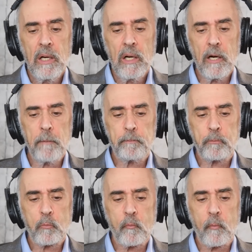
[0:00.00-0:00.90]

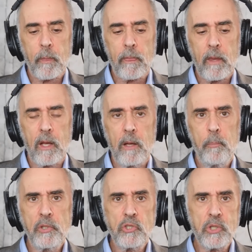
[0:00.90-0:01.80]

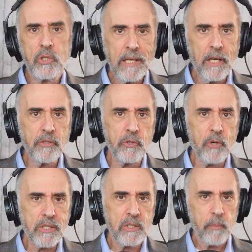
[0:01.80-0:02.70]
But you can't
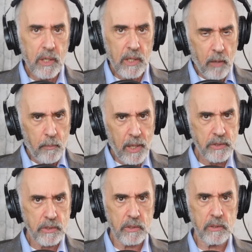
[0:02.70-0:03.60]
underestimate how
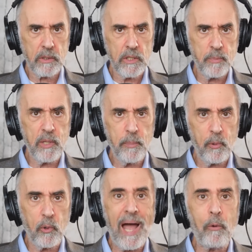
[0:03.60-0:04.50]
much these
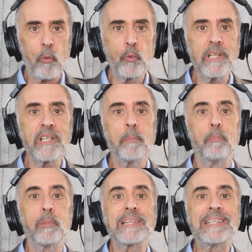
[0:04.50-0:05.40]
people really
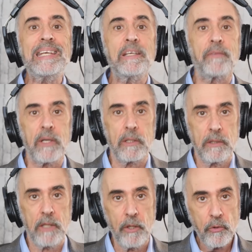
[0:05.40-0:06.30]
believe it.
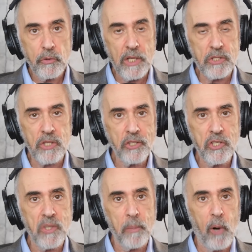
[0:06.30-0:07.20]
They don't. It's not
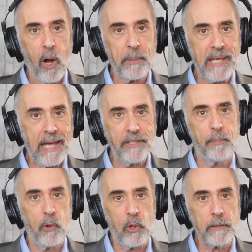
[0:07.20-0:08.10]
just a propaganda
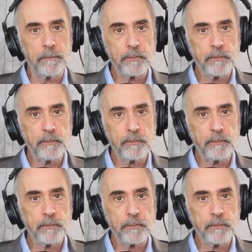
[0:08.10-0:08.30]
point.